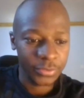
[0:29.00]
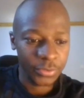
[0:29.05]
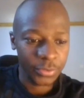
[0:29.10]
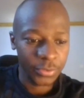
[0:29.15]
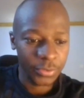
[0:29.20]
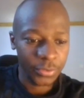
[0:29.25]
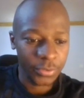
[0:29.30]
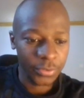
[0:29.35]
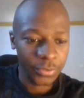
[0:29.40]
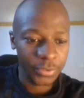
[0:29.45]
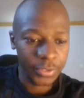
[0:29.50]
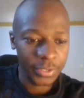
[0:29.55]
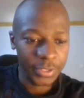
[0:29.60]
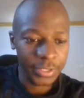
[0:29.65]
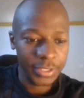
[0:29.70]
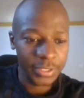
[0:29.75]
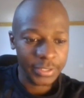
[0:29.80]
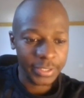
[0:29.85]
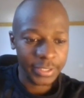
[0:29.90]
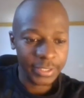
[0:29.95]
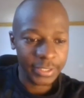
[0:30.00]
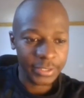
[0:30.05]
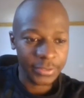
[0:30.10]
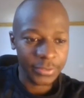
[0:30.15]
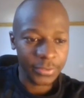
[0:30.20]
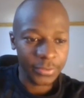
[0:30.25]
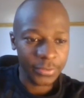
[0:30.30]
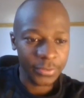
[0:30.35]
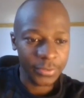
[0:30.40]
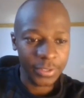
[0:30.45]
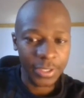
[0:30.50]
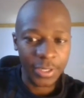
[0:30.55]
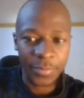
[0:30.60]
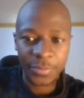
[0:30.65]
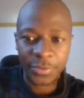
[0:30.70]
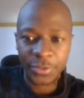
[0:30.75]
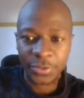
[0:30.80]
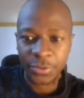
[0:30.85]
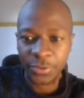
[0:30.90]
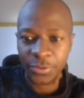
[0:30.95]
So in this article, let
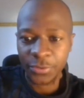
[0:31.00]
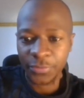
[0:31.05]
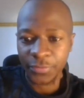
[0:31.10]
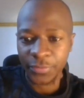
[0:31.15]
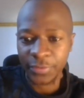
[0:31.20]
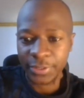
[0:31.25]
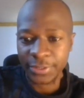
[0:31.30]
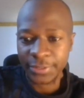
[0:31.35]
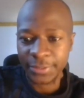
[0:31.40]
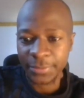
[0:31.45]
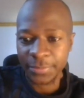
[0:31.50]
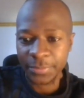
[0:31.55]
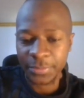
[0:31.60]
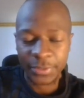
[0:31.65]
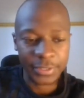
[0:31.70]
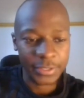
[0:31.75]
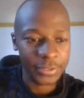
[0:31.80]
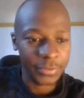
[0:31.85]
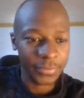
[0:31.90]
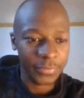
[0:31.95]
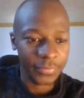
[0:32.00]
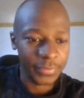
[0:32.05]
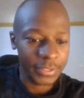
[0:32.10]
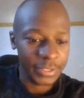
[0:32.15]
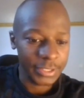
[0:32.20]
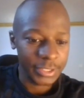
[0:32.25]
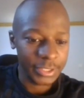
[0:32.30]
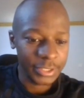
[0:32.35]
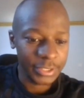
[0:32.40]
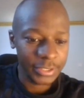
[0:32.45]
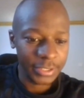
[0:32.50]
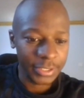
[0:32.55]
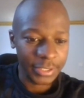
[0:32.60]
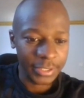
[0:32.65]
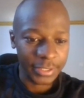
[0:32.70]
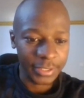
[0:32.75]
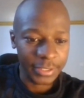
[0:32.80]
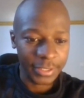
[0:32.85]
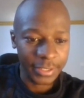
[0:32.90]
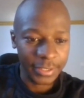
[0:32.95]
me show you first the picture of the
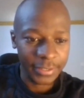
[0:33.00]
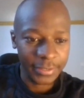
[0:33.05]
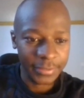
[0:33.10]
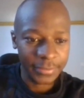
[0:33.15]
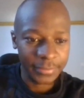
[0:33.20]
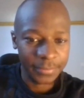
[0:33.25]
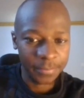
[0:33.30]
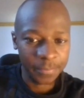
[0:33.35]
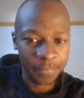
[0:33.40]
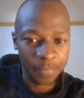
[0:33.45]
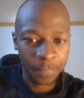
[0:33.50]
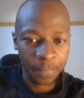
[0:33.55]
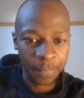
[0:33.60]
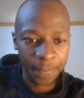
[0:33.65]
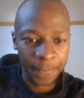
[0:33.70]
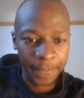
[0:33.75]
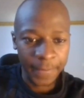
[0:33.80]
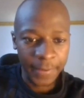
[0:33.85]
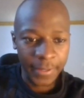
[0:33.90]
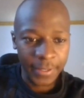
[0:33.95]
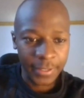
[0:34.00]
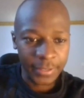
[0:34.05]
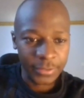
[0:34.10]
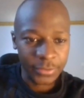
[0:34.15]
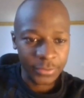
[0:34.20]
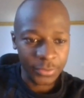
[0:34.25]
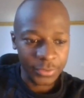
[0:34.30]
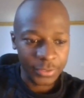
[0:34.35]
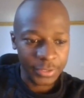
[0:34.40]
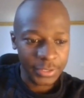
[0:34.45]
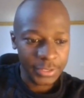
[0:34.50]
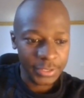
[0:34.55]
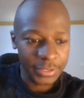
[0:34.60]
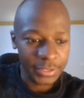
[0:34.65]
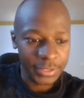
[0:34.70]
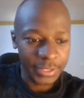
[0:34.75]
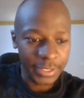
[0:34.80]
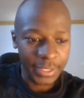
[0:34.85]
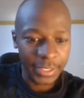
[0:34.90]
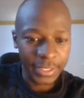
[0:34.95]
cheesecake. Yeah. So this is
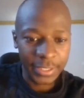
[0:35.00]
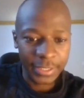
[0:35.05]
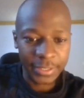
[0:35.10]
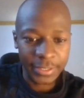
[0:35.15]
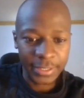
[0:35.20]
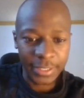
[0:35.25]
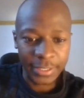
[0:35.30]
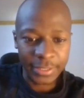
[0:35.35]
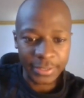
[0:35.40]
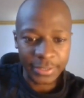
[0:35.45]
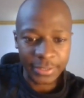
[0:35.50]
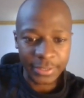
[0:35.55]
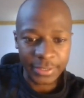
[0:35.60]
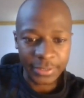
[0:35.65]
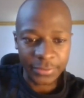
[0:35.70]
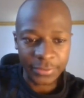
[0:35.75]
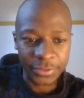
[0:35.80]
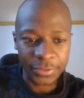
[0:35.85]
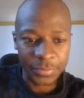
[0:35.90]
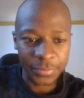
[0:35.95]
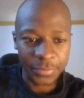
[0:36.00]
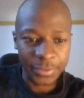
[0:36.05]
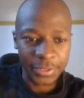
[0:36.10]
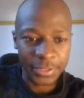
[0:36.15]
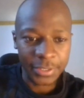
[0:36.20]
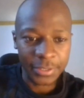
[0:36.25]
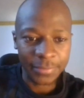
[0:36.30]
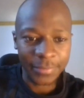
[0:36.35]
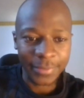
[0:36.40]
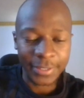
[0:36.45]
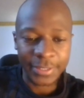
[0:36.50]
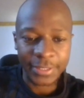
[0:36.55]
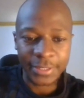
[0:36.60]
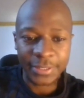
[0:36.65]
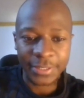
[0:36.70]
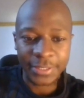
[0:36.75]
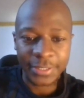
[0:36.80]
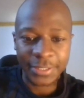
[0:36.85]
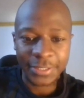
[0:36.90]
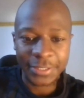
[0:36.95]
the cake that was printed by the
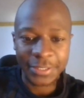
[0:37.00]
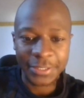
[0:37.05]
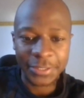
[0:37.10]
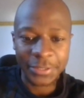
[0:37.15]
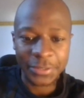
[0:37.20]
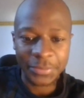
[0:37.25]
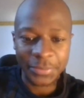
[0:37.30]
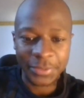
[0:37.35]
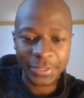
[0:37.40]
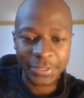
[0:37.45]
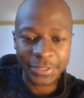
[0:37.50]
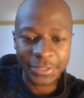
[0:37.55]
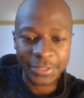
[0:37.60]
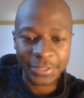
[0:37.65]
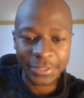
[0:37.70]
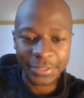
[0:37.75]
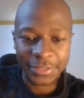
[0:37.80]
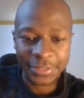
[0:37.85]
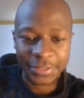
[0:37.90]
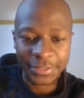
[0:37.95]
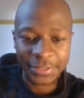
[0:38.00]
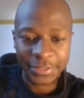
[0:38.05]
3D image.